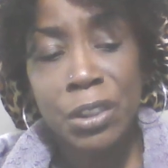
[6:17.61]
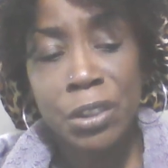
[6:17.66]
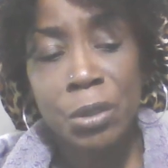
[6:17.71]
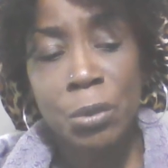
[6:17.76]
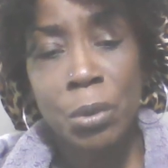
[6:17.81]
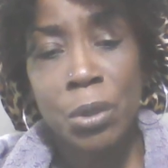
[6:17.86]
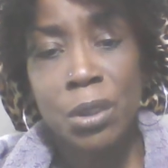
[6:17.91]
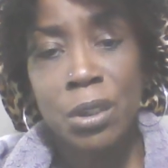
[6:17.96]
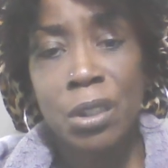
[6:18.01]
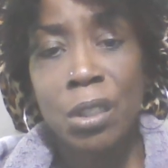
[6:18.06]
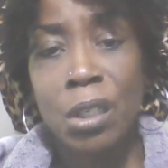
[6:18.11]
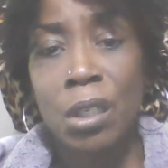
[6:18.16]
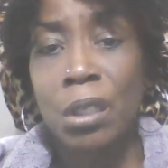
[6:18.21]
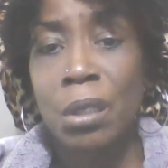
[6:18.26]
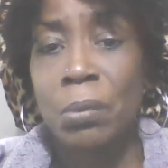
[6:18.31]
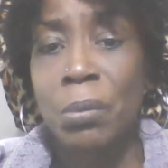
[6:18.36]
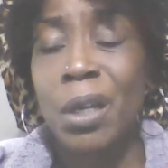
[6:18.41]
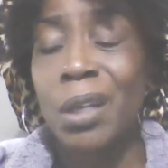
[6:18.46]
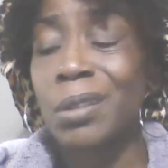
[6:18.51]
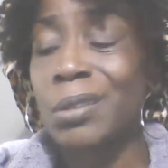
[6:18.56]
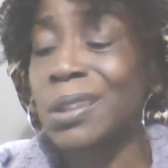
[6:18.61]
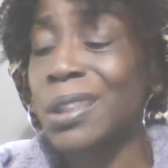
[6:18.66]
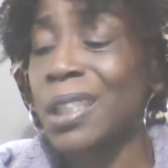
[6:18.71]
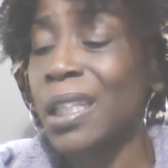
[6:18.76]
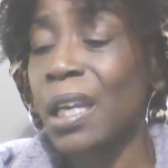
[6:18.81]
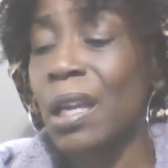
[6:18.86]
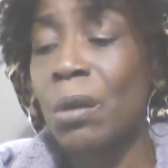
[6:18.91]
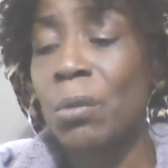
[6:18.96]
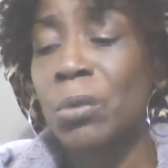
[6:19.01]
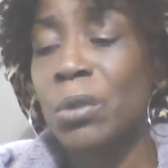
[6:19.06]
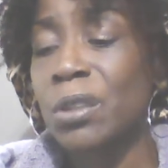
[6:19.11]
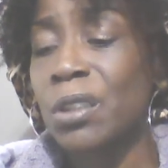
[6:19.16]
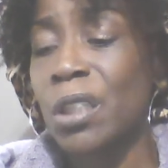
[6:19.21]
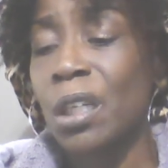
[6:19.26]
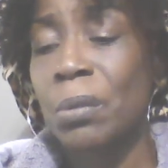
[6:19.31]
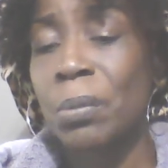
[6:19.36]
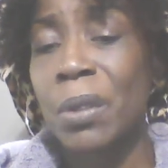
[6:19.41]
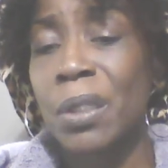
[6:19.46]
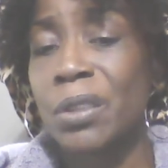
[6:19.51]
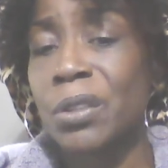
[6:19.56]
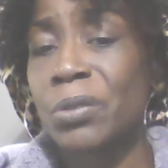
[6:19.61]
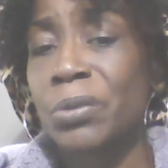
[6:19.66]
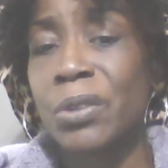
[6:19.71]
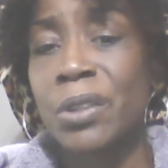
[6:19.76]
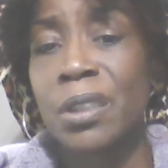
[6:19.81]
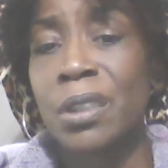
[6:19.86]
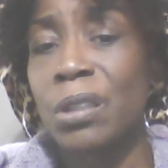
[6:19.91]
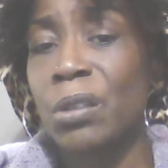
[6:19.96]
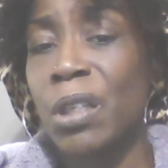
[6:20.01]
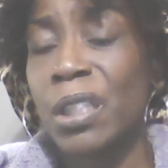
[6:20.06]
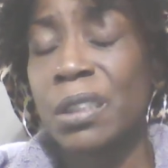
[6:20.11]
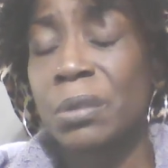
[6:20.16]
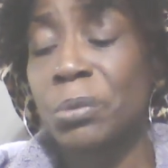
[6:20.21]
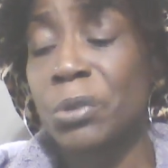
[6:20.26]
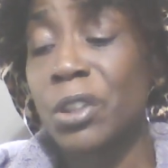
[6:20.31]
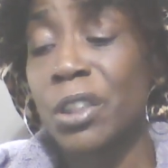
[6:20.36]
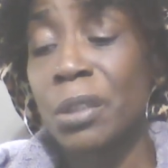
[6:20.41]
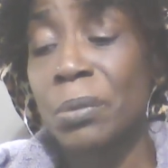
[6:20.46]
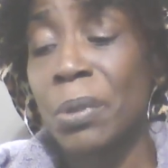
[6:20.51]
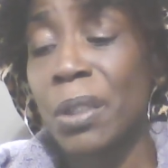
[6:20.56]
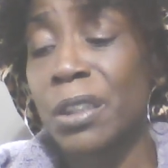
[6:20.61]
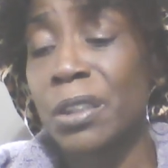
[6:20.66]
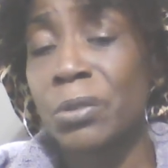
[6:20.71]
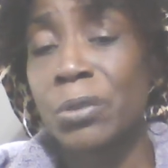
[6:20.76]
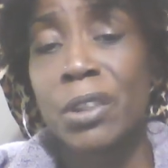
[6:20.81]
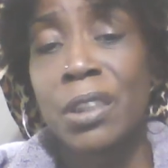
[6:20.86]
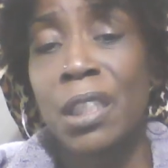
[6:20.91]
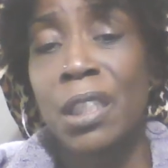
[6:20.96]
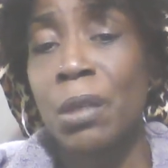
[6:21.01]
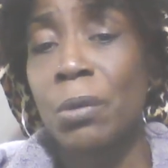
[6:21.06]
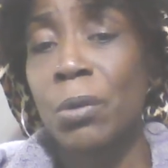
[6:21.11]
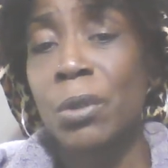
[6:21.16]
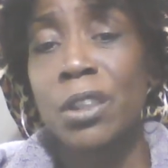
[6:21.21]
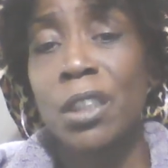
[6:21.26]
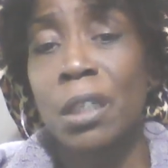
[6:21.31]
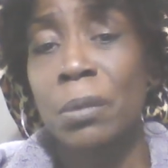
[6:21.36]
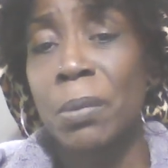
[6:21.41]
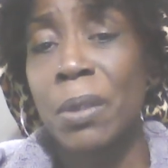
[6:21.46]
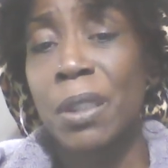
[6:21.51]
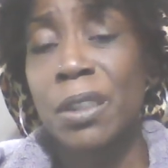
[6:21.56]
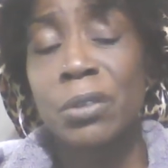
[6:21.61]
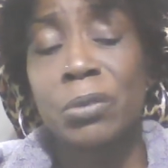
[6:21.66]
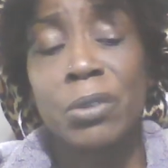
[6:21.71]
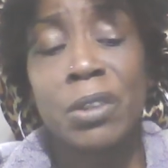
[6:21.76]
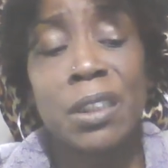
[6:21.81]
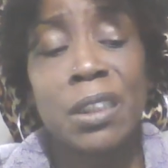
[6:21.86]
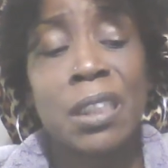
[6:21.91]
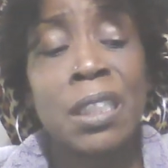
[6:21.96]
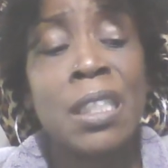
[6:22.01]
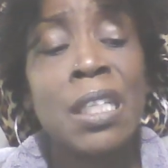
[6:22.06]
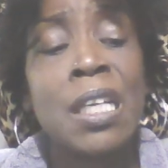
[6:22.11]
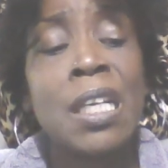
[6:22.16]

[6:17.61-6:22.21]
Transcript: You want to talk?" And Margaret's like, "I don't want to talk about Teresa. Don't ask me shit about Teresa. I don't want to talk about Teresa."